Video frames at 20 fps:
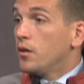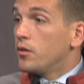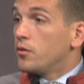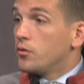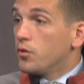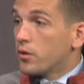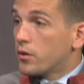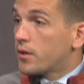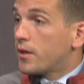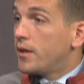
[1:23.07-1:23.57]

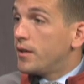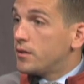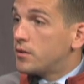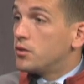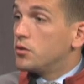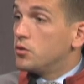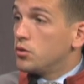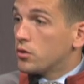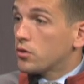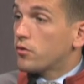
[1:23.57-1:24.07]
your kids
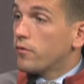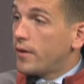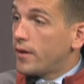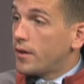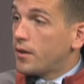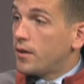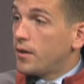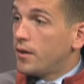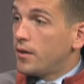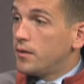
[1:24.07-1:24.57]
and your
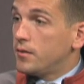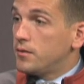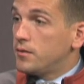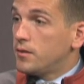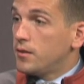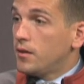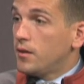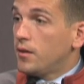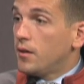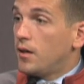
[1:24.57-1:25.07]
grandkids
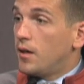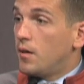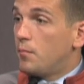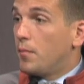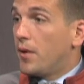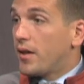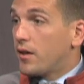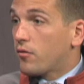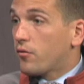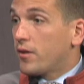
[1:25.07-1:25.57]
and
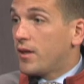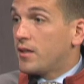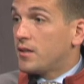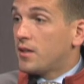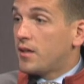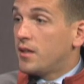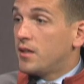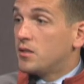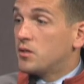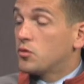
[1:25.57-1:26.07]
my
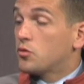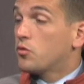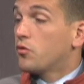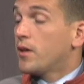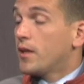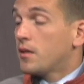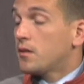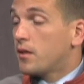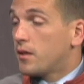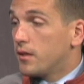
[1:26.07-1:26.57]
grandkids'
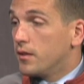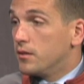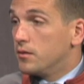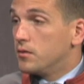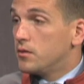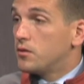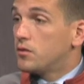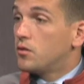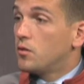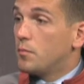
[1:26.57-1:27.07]

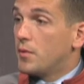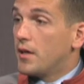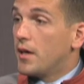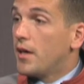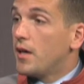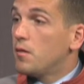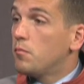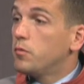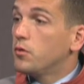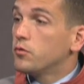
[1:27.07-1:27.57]
grandkids to be
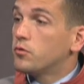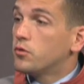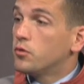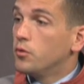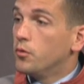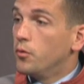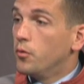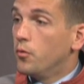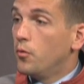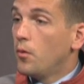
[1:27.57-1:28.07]
able
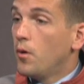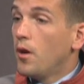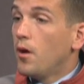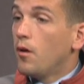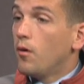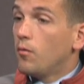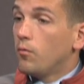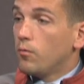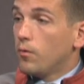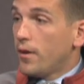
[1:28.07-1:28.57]
to
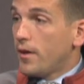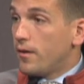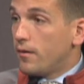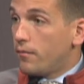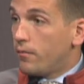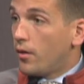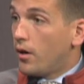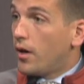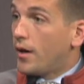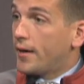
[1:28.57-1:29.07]

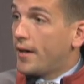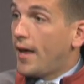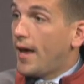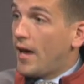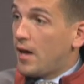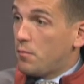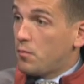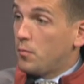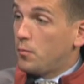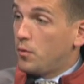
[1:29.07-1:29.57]
live on a
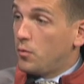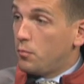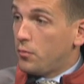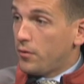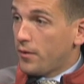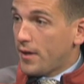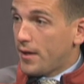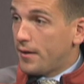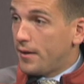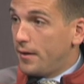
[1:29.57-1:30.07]
habitable
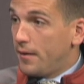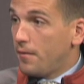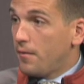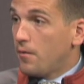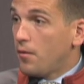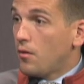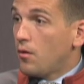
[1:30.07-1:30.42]
planet.